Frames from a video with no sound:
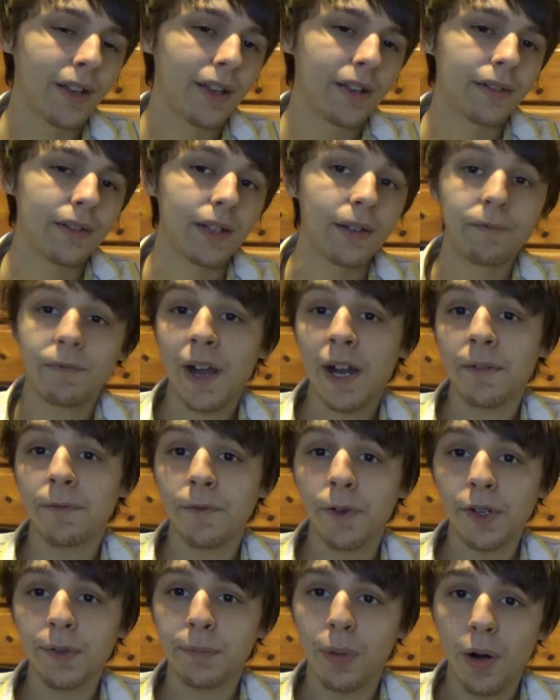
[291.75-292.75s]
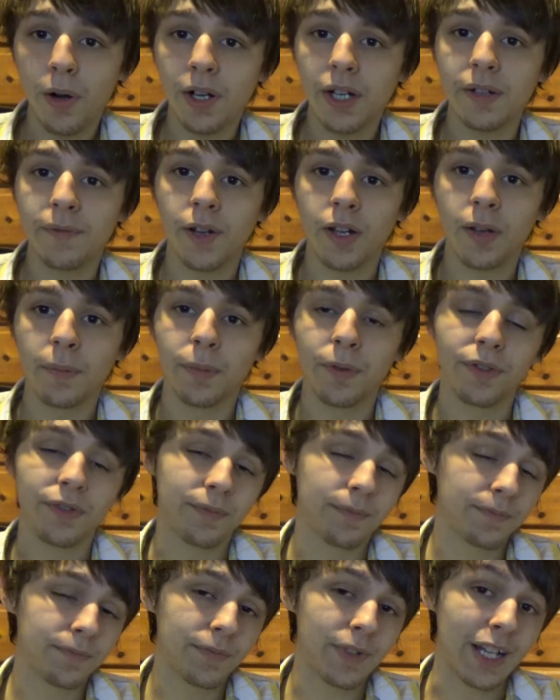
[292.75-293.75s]
In fact, first-party developers
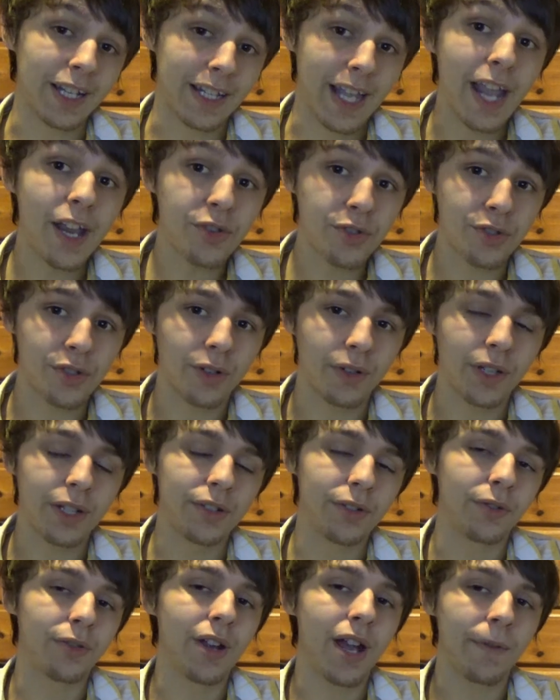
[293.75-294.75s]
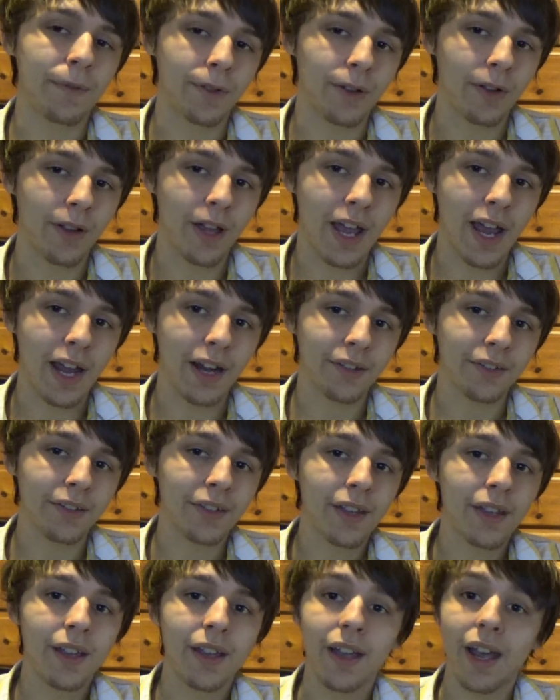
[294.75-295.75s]
occasionally do graphical hacks,
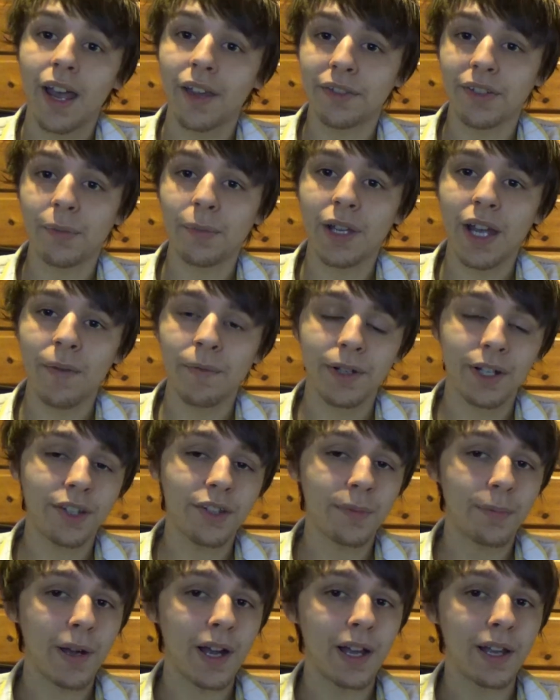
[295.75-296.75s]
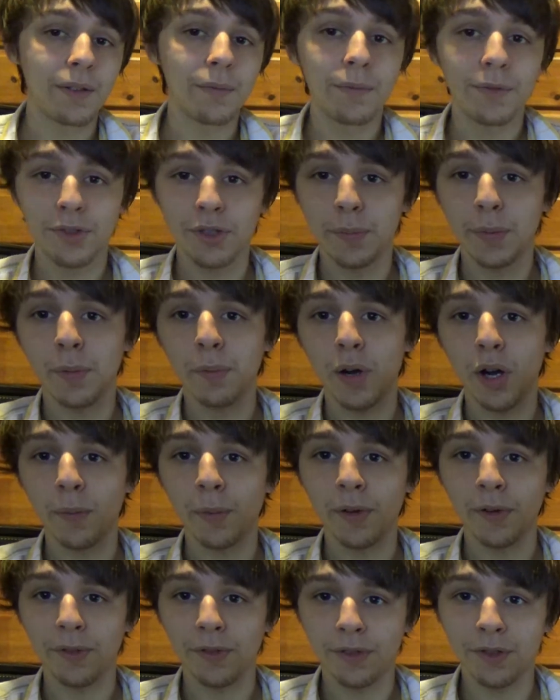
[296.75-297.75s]
as can be evidenced by Super Mario Bros.